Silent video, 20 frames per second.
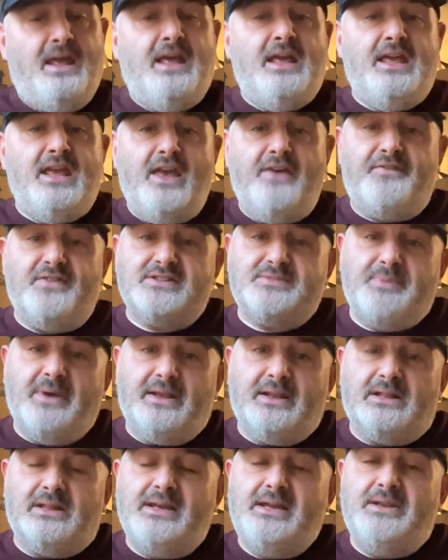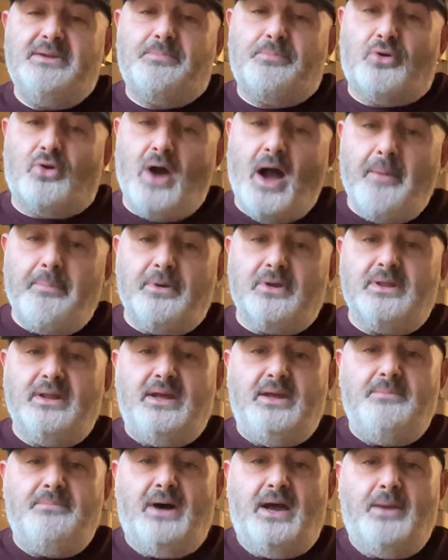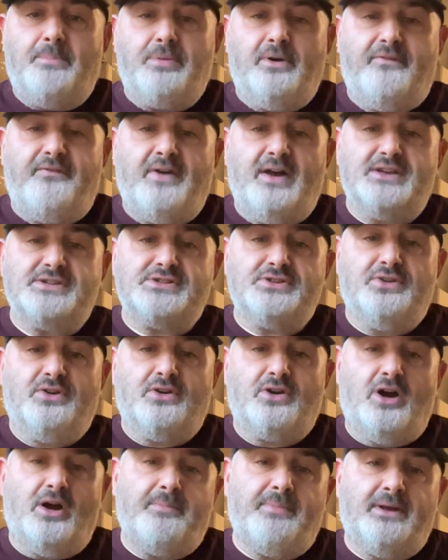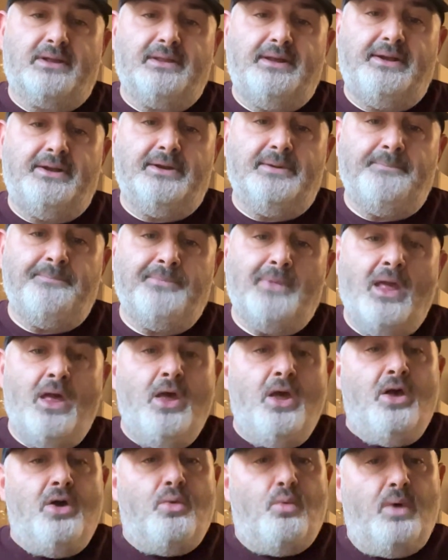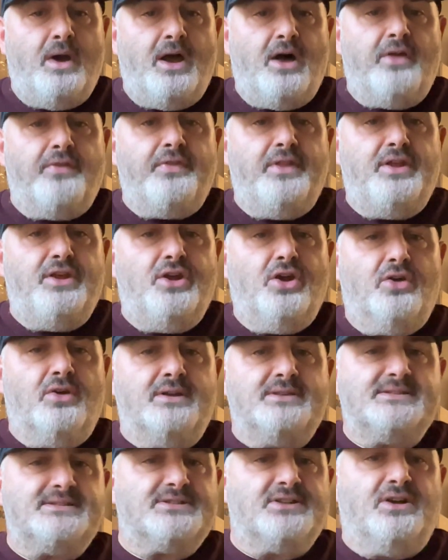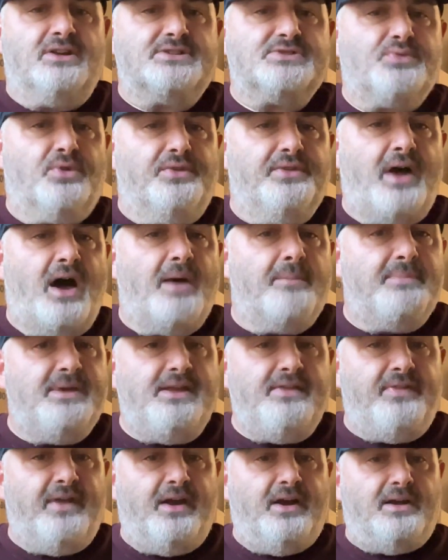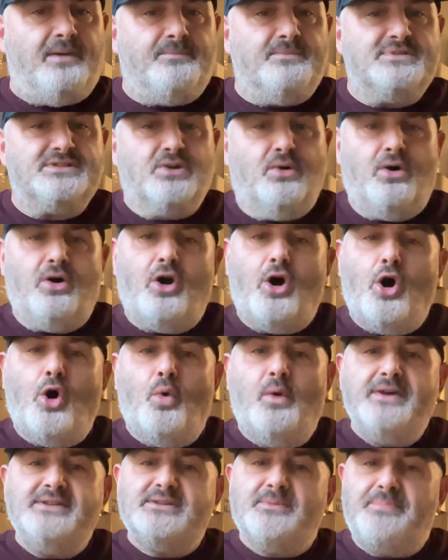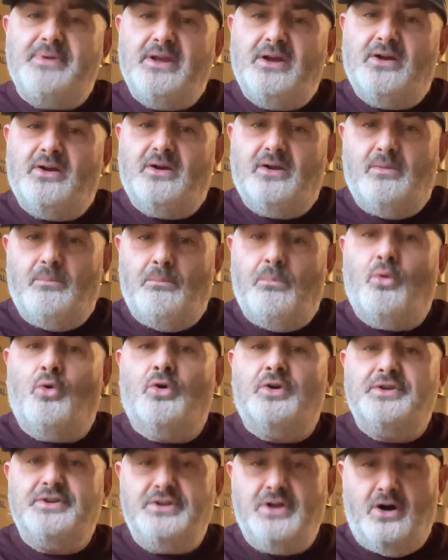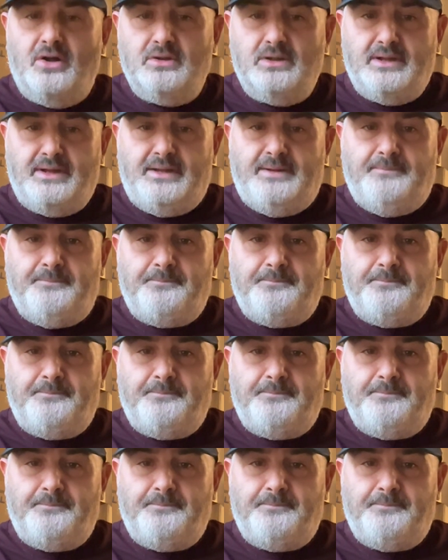If it's been cleaned properly by a professional carpet cleaner, well, the urine salts will not be there, so it'll always appear more dully.